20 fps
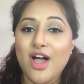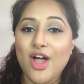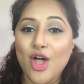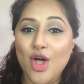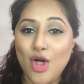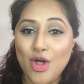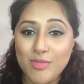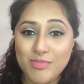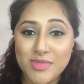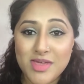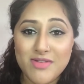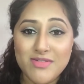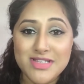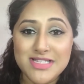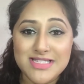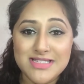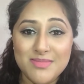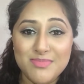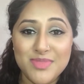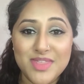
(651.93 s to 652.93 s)
I hope there
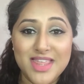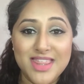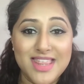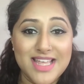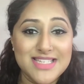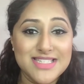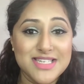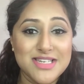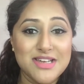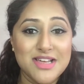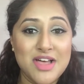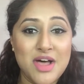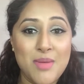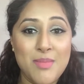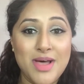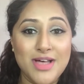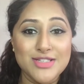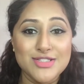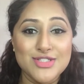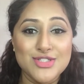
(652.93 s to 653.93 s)
is something that's going to
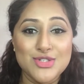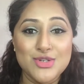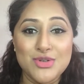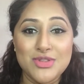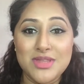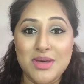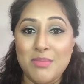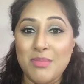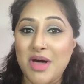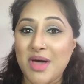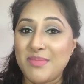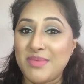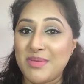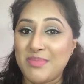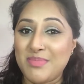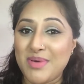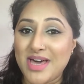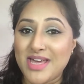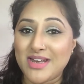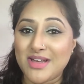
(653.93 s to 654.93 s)
come out soon that might
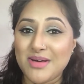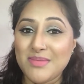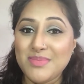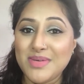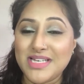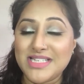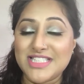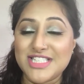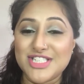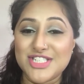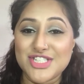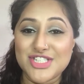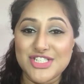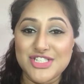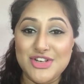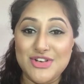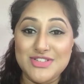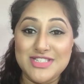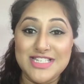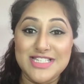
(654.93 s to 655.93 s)
be better, because it just
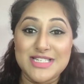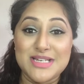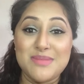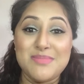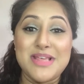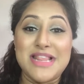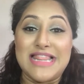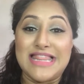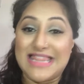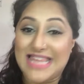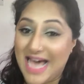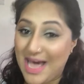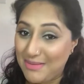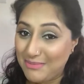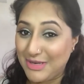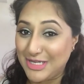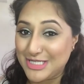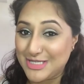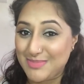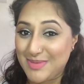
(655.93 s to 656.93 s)
shows it's going to be
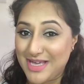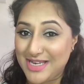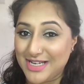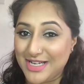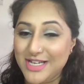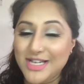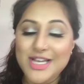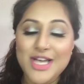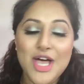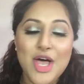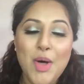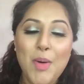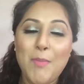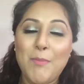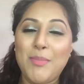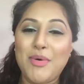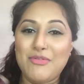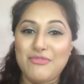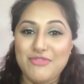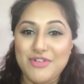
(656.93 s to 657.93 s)
that much better.
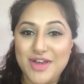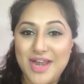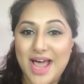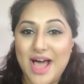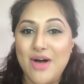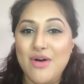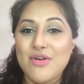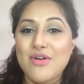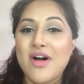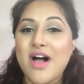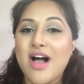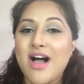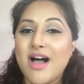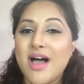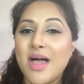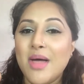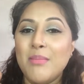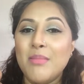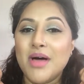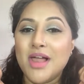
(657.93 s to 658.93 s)
But for now,
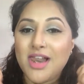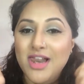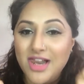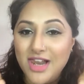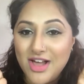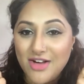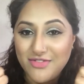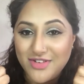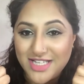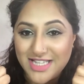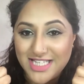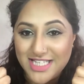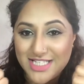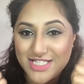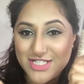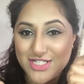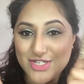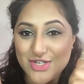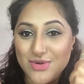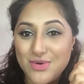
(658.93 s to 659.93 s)
I'm loving
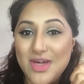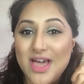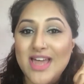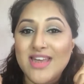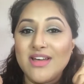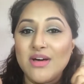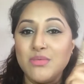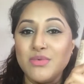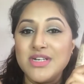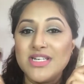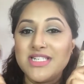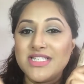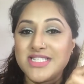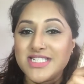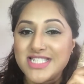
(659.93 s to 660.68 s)
these two, and I would